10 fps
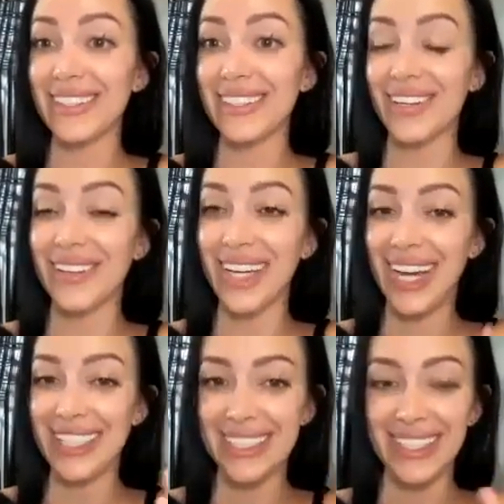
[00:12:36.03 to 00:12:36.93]
So it
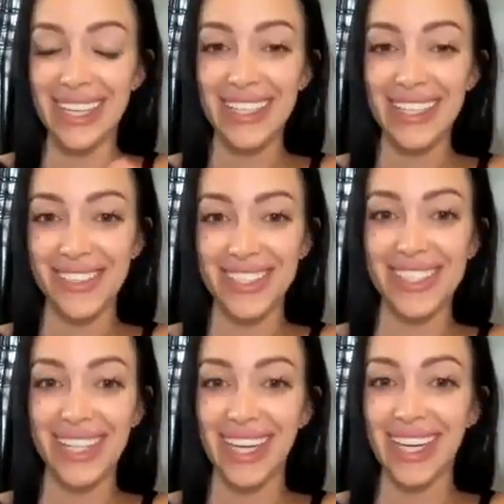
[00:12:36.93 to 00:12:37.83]
has an
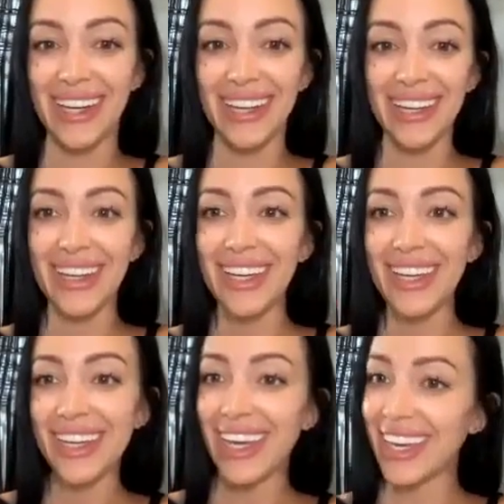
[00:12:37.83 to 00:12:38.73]
interesting,
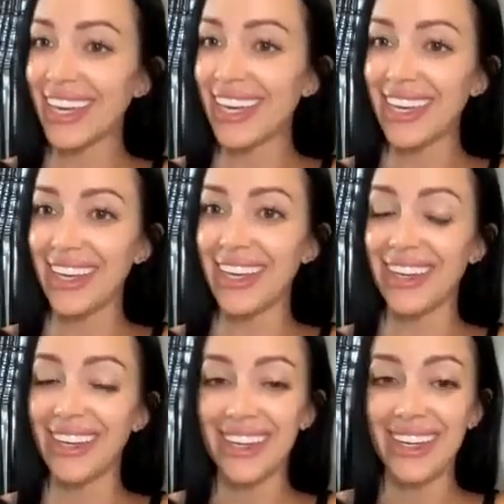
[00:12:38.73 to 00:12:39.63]

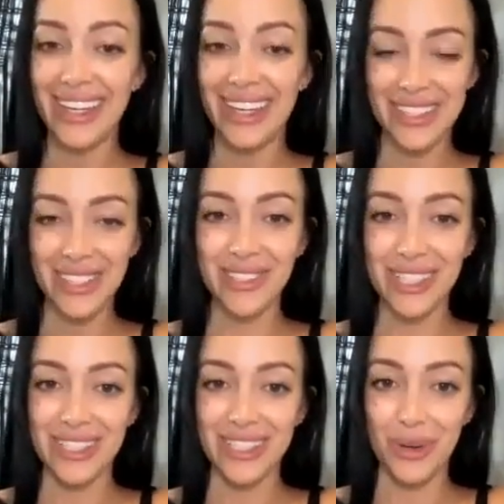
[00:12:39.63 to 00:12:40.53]
kinky
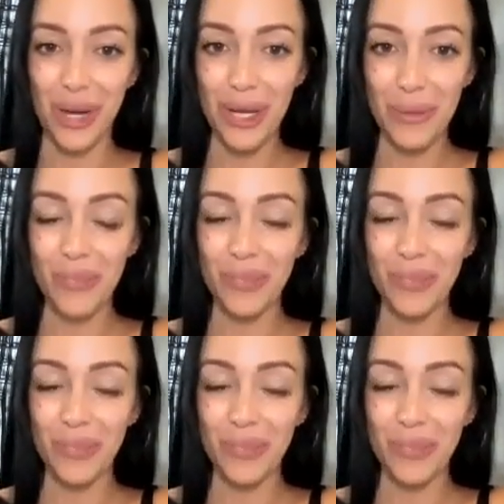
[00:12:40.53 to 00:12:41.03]
history to it.